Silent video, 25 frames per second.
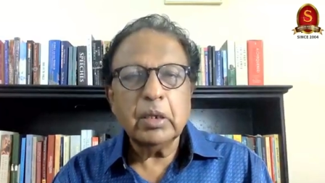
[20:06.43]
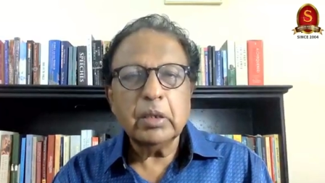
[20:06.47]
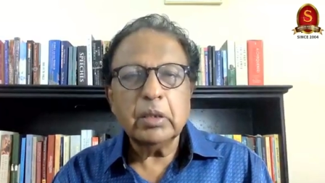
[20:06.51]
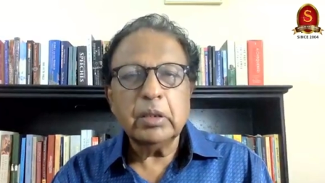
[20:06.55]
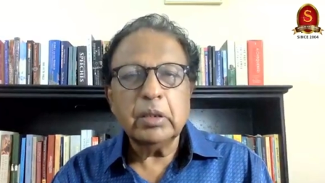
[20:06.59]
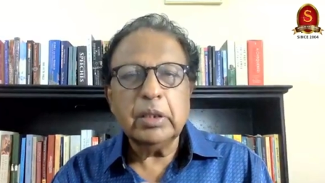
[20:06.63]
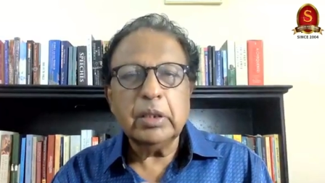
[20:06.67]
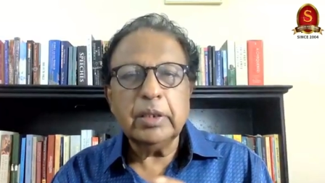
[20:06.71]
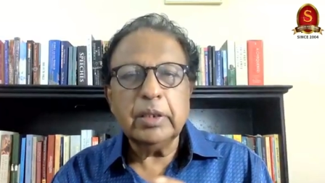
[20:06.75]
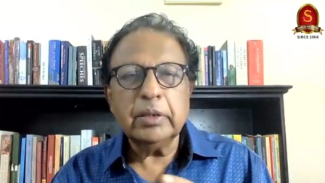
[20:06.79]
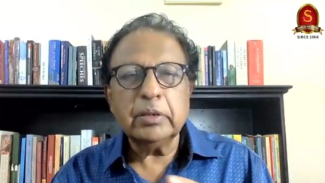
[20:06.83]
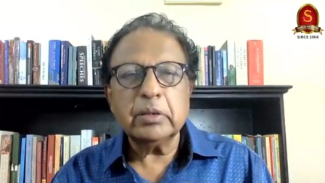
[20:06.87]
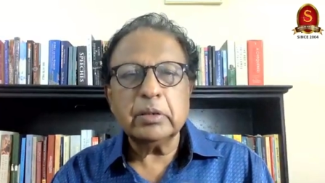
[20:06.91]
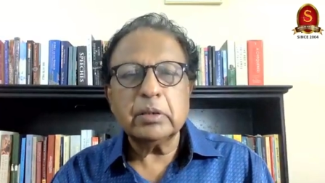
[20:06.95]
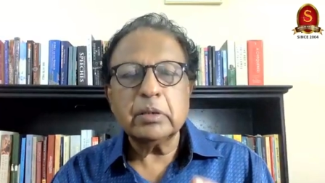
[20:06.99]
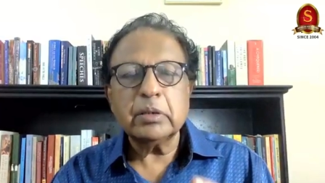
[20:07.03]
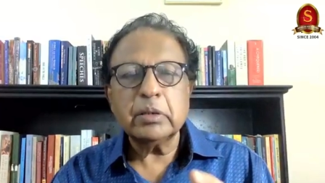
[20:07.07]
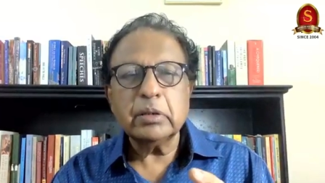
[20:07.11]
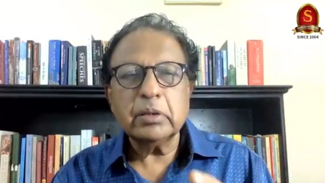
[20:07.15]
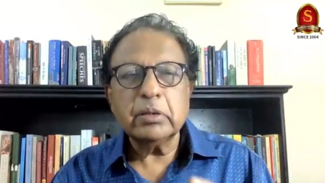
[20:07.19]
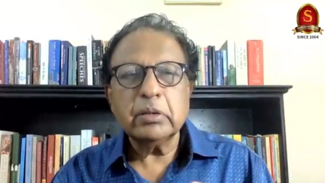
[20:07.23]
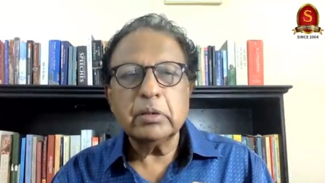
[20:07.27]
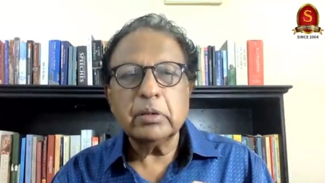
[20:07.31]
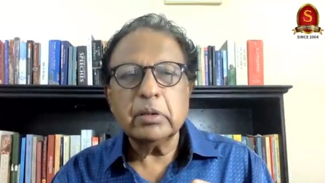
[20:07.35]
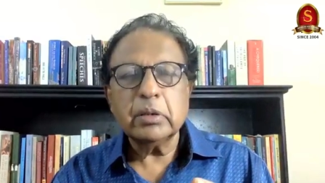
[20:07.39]

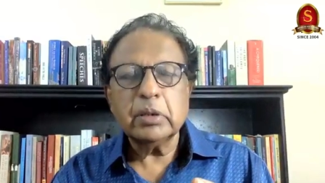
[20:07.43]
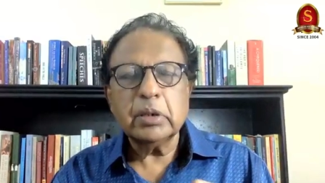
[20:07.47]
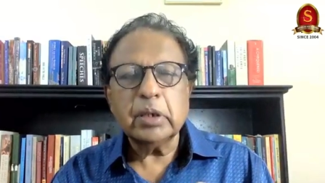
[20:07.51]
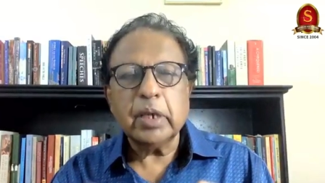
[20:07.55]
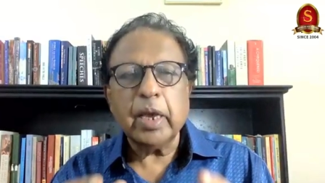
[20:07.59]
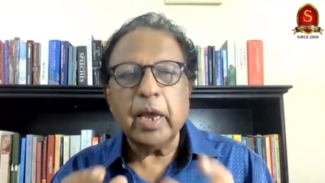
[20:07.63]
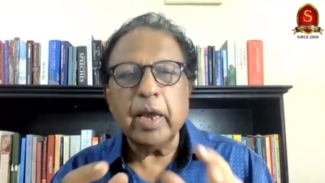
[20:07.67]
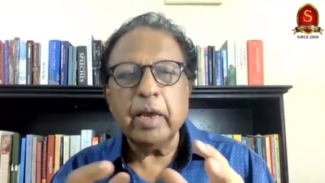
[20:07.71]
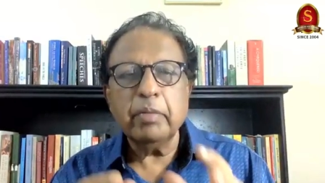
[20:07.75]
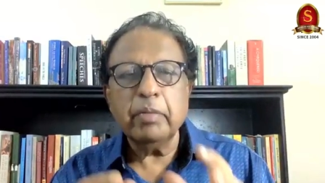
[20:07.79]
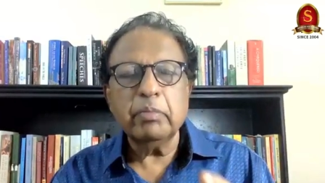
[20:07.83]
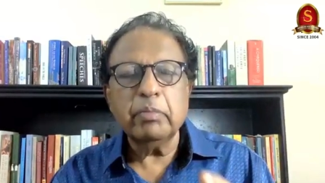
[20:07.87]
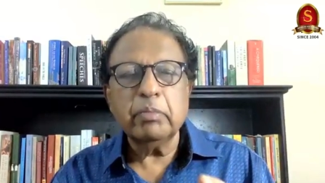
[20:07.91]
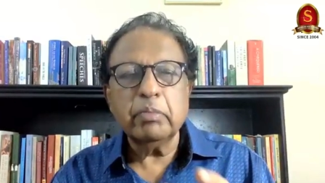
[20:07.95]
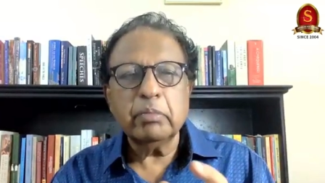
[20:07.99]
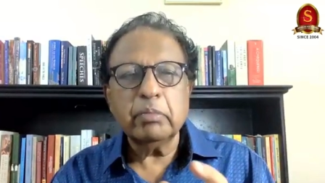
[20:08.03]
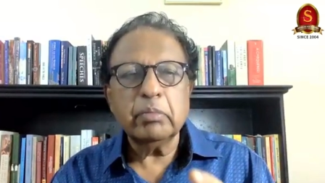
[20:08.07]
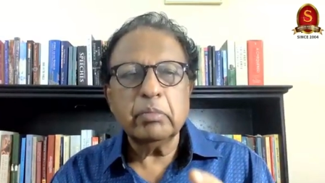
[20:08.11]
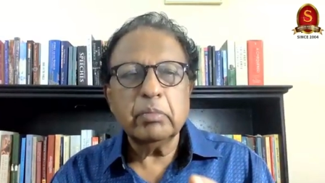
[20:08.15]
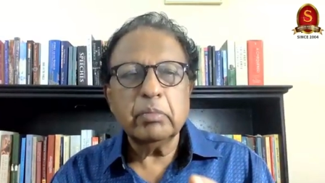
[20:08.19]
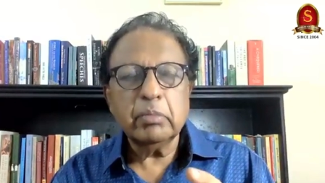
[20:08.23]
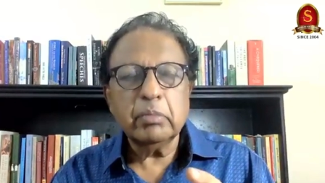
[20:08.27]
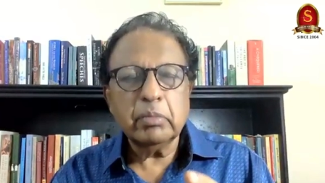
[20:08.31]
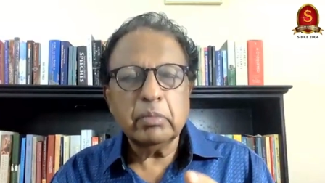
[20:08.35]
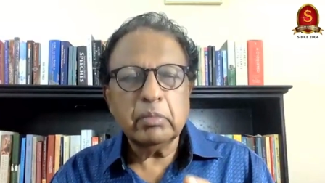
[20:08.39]
These came
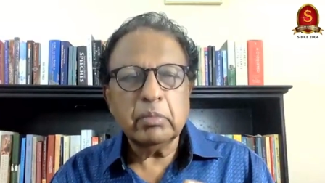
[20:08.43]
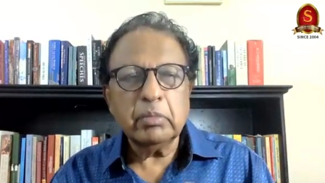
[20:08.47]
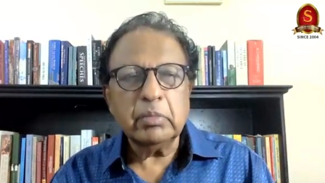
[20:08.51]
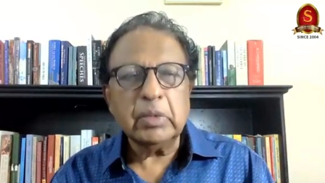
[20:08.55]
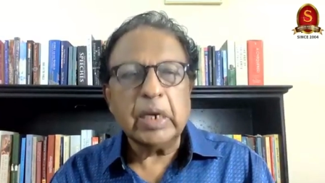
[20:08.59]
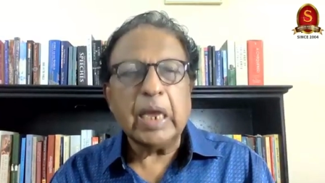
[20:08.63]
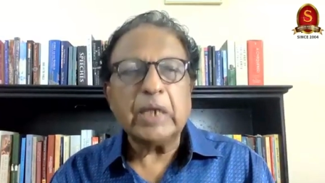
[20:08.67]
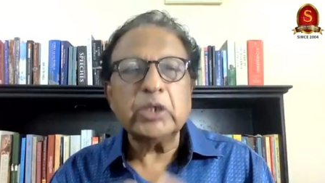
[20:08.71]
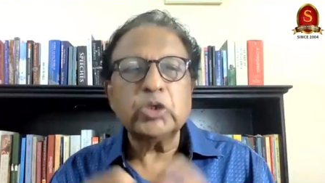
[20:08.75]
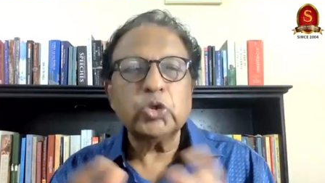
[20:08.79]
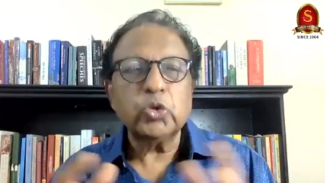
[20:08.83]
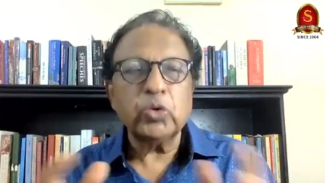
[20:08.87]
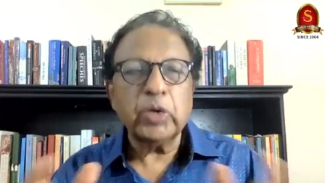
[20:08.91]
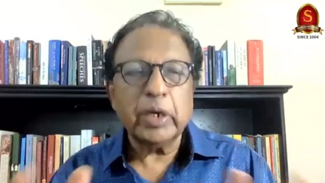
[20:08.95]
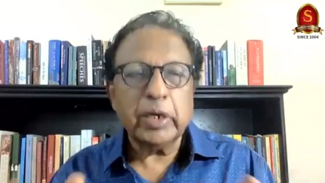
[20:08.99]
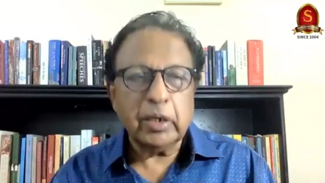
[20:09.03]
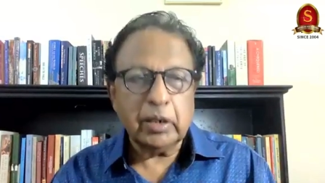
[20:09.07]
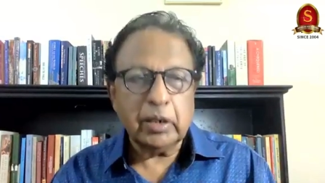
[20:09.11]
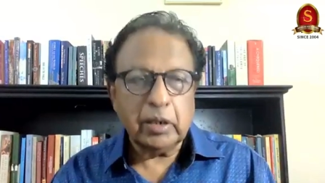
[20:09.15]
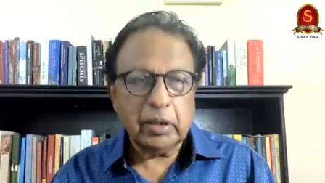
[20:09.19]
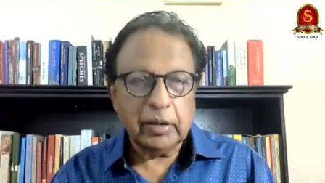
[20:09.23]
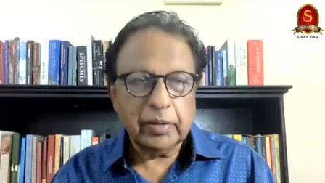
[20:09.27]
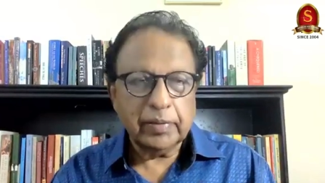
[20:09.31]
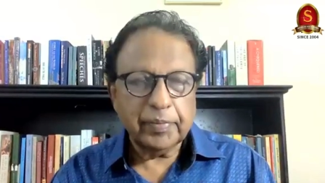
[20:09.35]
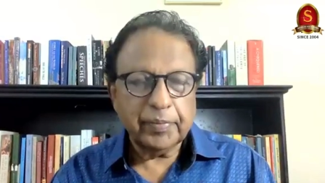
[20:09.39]

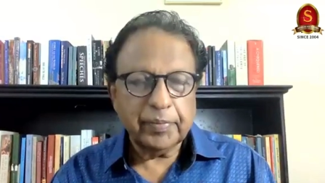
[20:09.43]
naturally